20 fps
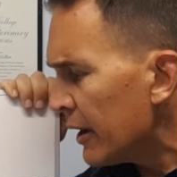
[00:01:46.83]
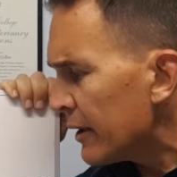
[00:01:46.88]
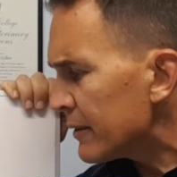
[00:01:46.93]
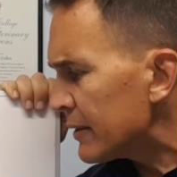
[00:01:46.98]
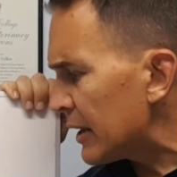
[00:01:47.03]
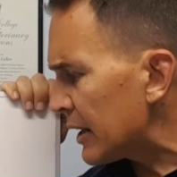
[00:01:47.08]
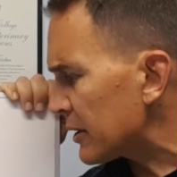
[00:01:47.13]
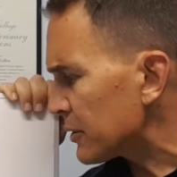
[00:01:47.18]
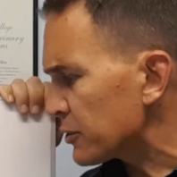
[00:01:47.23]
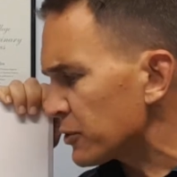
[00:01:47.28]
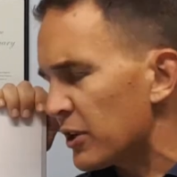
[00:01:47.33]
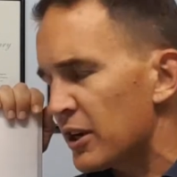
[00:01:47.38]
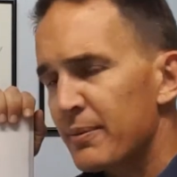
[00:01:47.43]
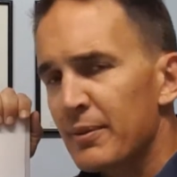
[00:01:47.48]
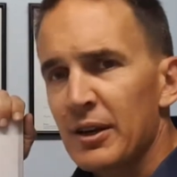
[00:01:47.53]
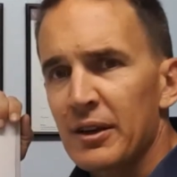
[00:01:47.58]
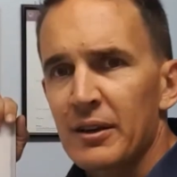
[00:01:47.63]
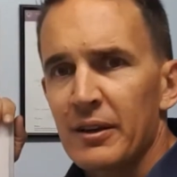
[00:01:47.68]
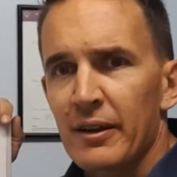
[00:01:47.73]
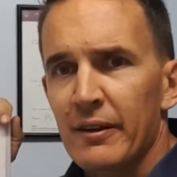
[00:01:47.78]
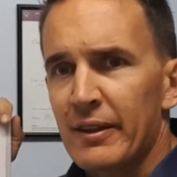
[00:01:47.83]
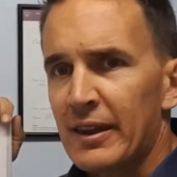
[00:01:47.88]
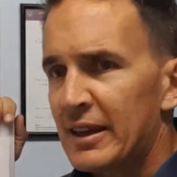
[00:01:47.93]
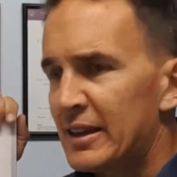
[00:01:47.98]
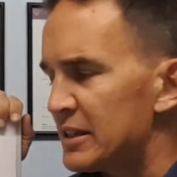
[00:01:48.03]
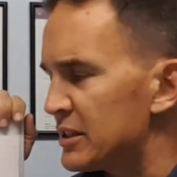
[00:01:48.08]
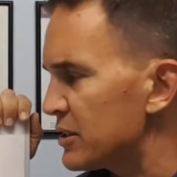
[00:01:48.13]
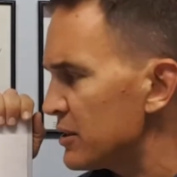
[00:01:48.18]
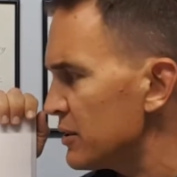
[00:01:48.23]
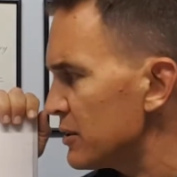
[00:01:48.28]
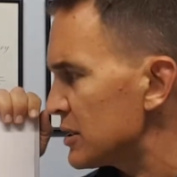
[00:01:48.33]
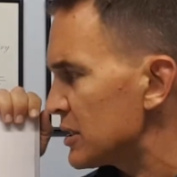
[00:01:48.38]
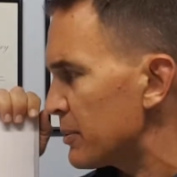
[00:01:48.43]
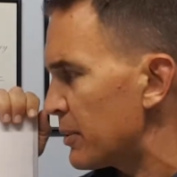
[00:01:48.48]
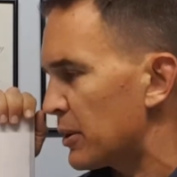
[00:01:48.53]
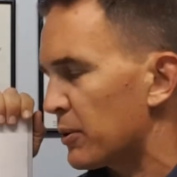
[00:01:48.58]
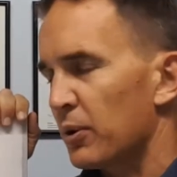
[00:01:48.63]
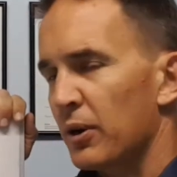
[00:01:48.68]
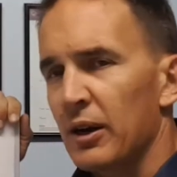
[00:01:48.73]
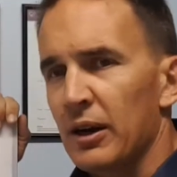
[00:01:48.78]
Now treatment of these used to
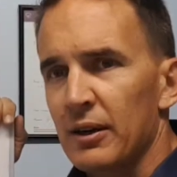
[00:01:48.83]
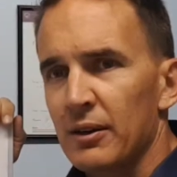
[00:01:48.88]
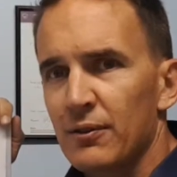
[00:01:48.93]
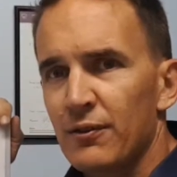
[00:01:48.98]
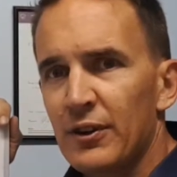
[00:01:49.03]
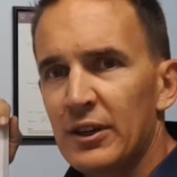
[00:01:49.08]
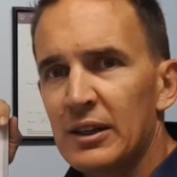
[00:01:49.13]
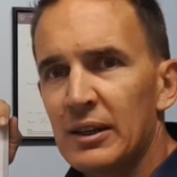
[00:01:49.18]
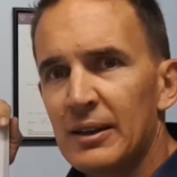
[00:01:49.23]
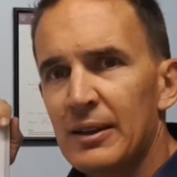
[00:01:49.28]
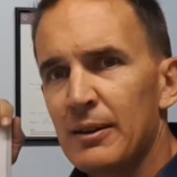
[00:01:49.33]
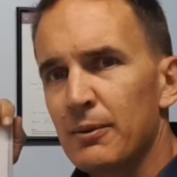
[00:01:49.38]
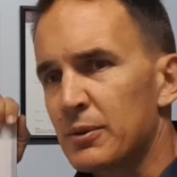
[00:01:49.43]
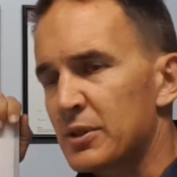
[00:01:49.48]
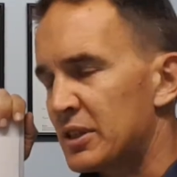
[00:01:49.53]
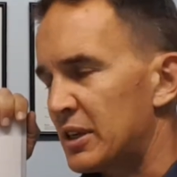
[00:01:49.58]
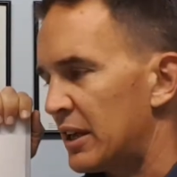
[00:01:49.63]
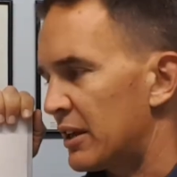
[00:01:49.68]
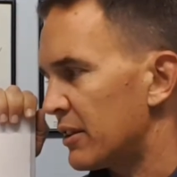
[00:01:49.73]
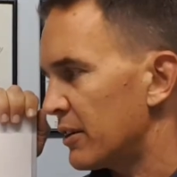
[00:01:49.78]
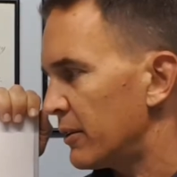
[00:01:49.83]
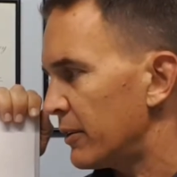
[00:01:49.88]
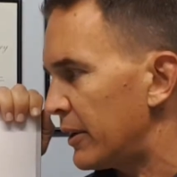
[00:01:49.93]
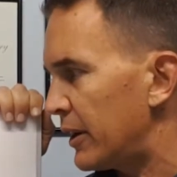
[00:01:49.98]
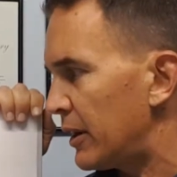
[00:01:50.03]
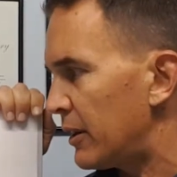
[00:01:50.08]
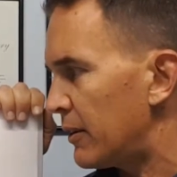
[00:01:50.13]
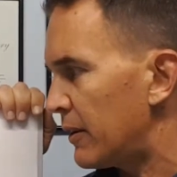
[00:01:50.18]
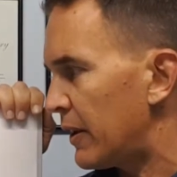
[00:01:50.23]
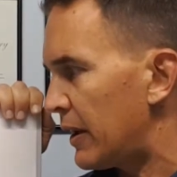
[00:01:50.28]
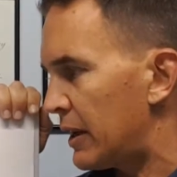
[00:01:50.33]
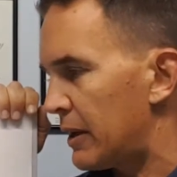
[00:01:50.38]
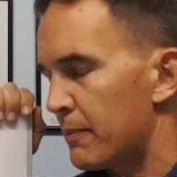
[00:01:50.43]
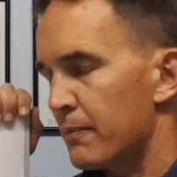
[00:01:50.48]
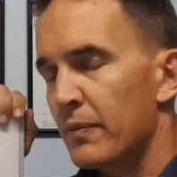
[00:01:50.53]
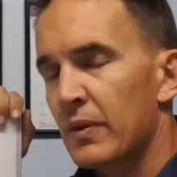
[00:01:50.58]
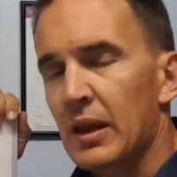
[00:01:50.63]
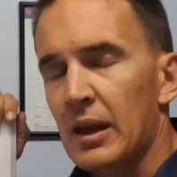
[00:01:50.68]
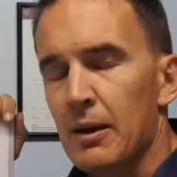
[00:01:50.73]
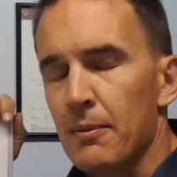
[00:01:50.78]
be quite fiddly. It was
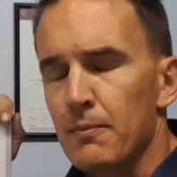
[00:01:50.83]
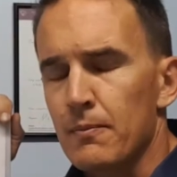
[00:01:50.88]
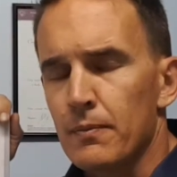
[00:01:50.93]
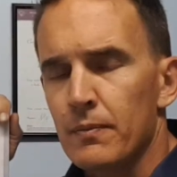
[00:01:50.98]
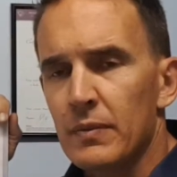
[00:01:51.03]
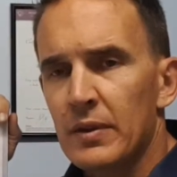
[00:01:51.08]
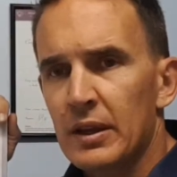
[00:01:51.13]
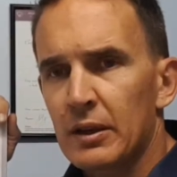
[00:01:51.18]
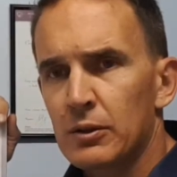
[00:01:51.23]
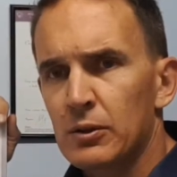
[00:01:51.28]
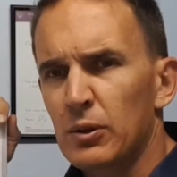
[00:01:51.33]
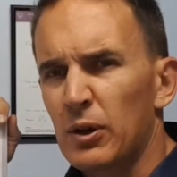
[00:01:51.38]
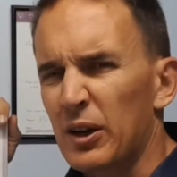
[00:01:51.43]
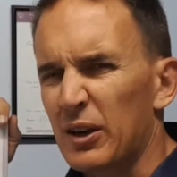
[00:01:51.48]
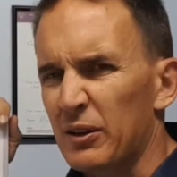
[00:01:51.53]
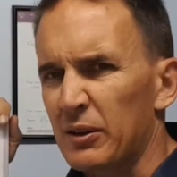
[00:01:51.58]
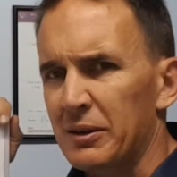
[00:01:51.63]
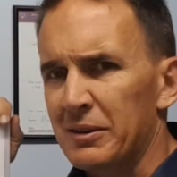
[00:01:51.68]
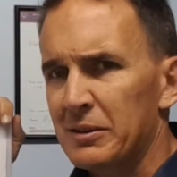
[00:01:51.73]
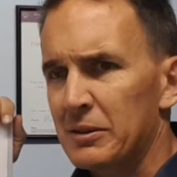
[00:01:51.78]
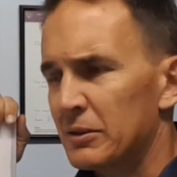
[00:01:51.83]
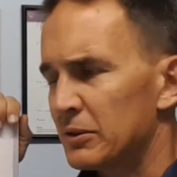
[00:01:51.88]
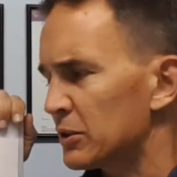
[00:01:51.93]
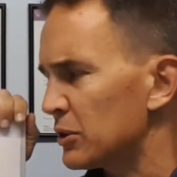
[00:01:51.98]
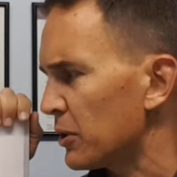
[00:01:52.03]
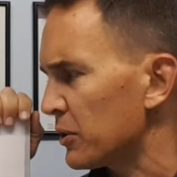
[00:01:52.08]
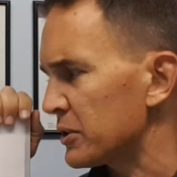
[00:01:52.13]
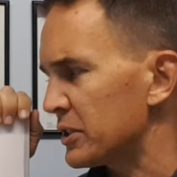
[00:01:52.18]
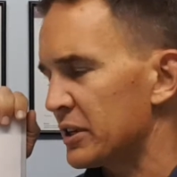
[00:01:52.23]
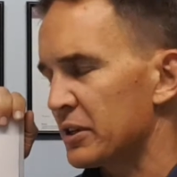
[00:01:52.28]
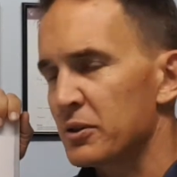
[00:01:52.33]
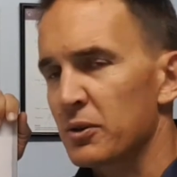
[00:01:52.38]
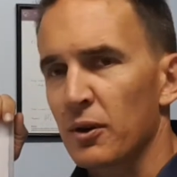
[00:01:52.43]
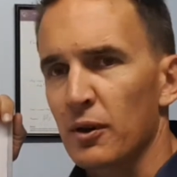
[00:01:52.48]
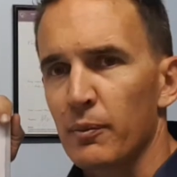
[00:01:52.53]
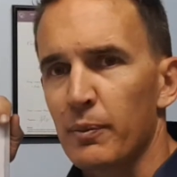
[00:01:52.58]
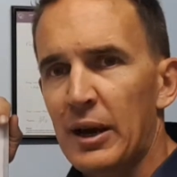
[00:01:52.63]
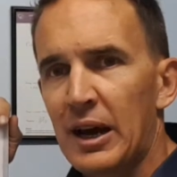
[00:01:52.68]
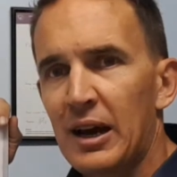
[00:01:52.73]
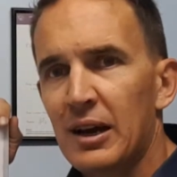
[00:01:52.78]
either quite a toxic
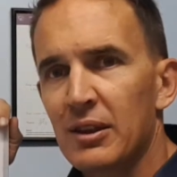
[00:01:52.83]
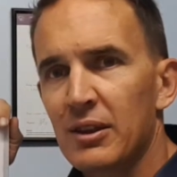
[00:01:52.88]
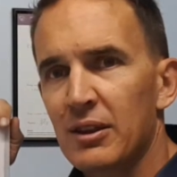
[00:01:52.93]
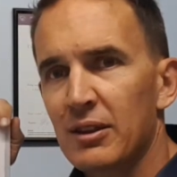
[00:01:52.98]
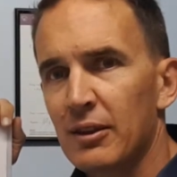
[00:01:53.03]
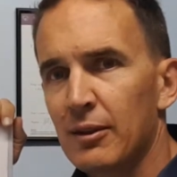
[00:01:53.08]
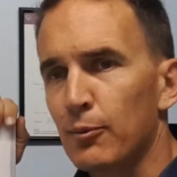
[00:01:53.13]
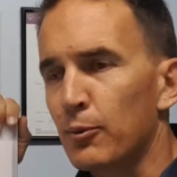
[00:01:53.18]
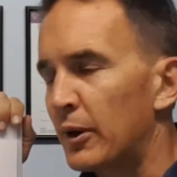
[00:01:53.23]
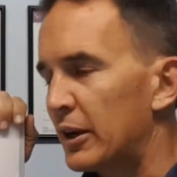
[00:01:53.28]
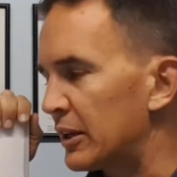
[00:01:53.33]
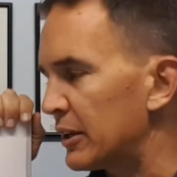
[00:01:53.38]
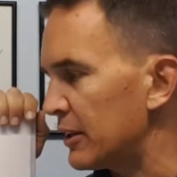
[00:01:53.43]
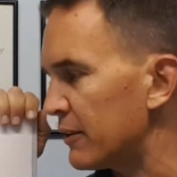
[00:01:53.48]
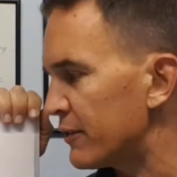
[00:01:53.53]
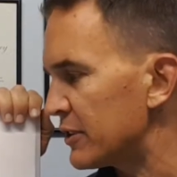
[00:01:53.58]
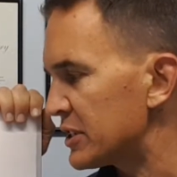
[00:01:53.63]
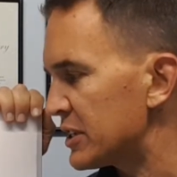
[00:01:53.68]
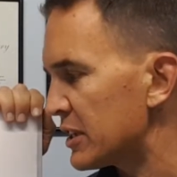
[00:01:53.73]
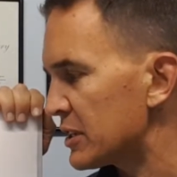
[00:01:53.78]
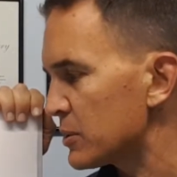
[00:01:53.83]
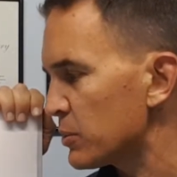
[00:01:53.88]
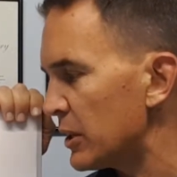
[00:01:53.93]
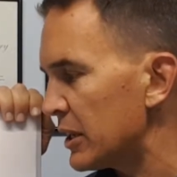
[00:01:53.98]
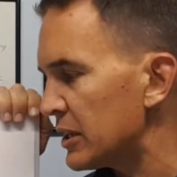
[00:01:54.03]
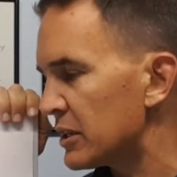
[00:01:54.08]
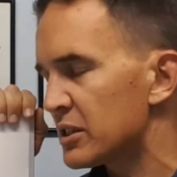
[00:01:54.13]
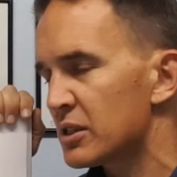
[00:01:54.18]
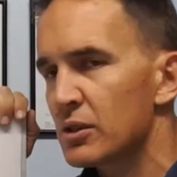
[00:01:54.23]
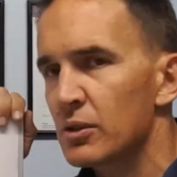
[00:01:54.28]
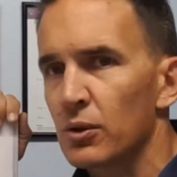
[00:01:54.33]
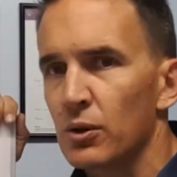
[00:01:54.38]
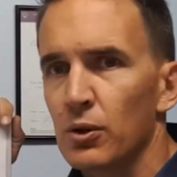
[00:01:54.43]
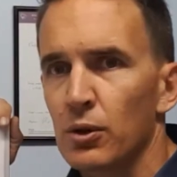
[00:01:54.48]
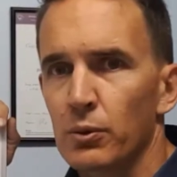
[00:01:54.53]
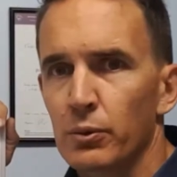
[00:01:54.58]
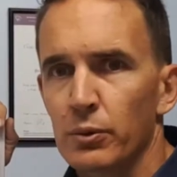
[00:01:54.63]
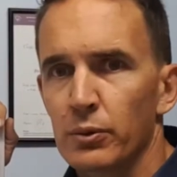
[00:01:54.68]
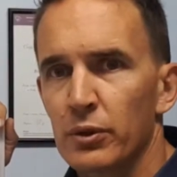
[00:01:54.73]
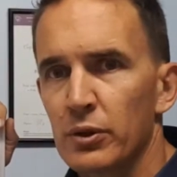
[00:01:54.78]
sort of bath weekly for 6 weeks,
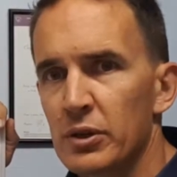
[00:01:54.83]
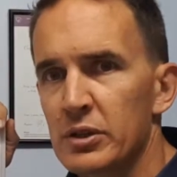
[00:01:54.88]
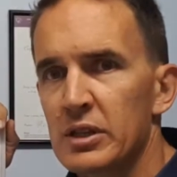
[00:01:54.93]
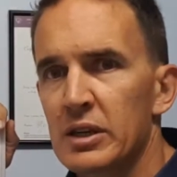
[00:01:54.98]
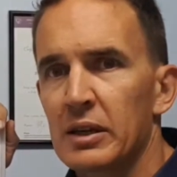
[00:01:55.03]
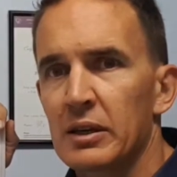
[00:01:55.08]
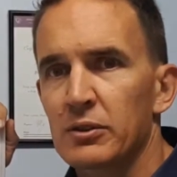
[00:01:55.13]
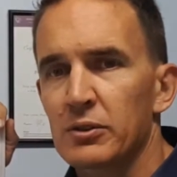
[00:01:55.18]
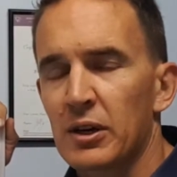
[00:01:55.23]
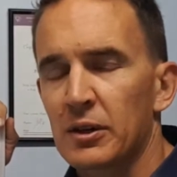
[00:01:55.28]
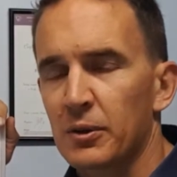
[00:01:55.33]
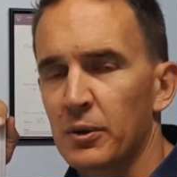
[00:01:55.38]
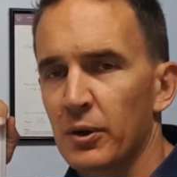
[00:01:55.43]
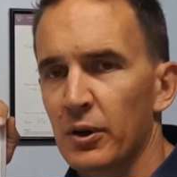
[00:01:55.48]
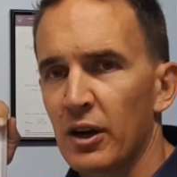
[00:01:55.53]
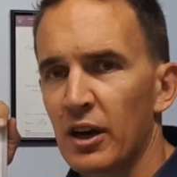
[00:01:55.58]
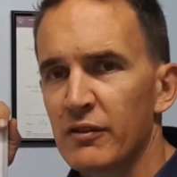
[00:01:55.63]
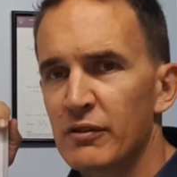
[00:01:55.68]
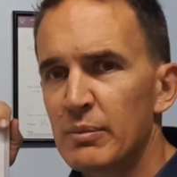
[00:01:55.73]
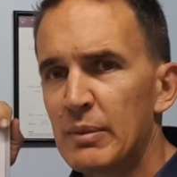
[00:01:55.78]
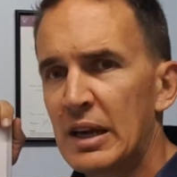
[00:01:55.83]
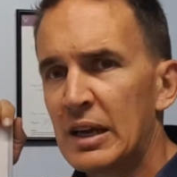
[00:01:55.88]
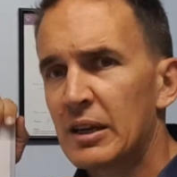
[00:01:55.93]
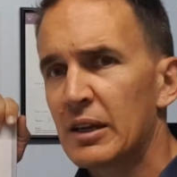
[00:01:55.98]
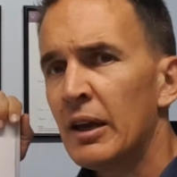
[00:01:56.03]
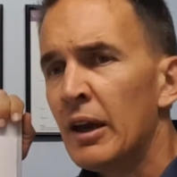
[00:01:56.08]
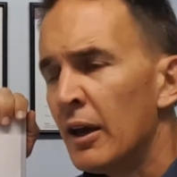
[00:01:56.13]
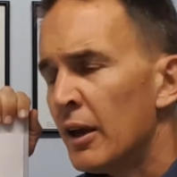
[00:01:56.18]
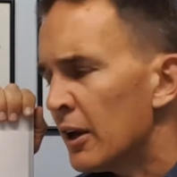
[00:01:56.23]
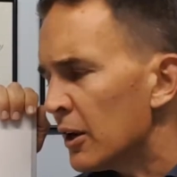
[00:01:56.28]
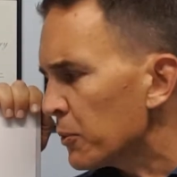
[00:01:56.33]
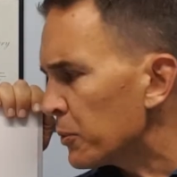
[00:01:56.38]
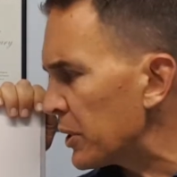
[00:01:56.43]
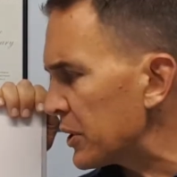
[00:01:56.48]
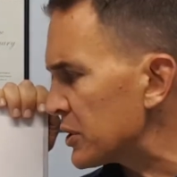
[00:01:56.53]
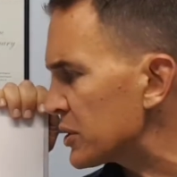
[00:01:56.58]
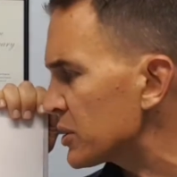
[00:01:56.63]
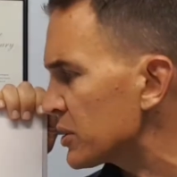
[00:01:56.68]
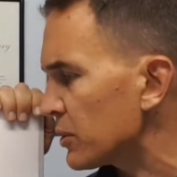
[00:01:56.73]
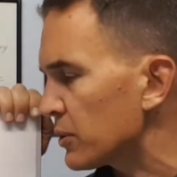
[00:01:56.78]
or using a drug called Ifomec,
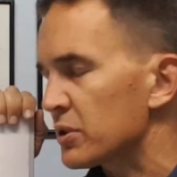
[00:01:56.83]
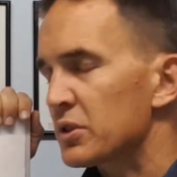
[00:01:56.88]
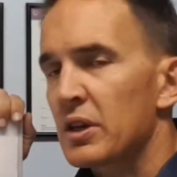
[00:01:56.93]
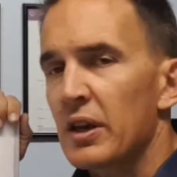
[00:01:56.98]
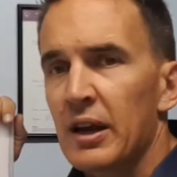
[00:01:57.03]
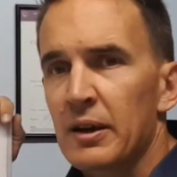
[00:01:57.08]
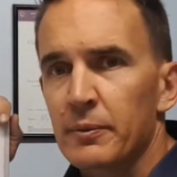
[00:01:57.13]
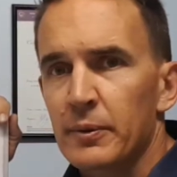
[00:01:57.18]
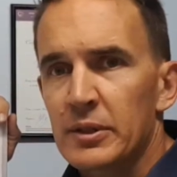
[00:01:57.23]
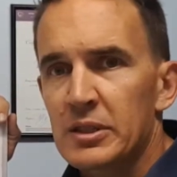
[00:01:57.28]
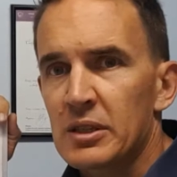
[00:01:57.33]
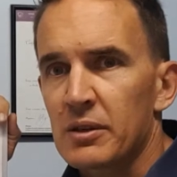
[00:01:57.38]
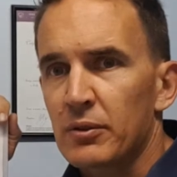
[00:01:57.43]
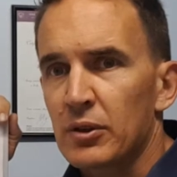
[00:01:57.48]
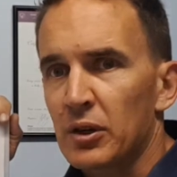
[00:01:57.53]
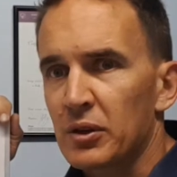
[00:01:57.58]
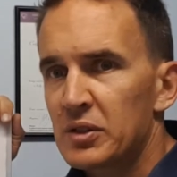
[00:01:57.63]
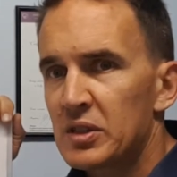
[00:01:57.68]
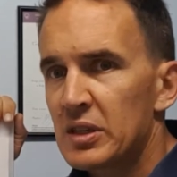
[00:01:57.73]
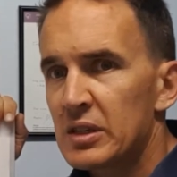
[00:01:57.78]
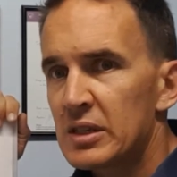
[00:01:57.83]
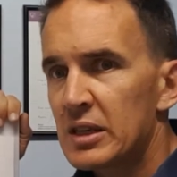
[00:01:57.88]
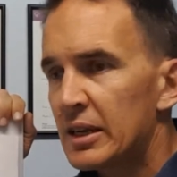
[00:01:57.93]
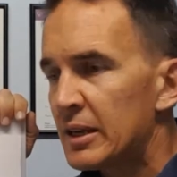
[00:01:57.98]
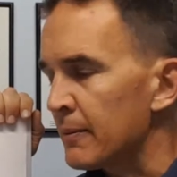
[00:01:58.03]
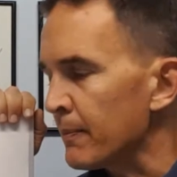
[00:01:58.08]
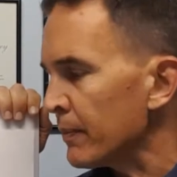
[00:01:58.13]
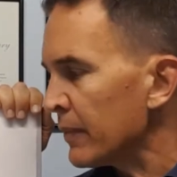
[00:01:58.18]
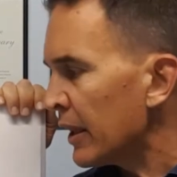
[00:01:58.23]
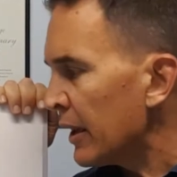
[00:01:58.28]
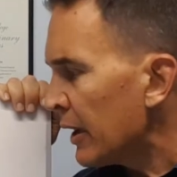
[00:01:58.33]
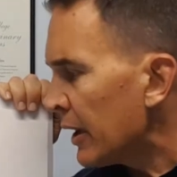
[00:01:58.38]
which also had risks of toxicity.